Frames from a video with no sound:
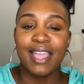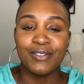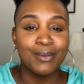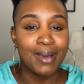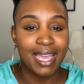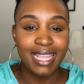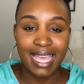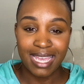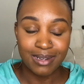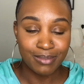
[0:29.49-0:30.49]
Everybody
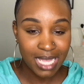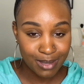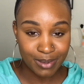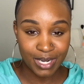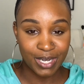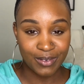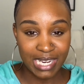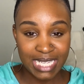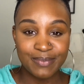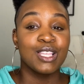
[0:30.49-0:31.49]
had a BlackBerry,
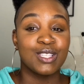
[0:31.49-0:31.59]
right?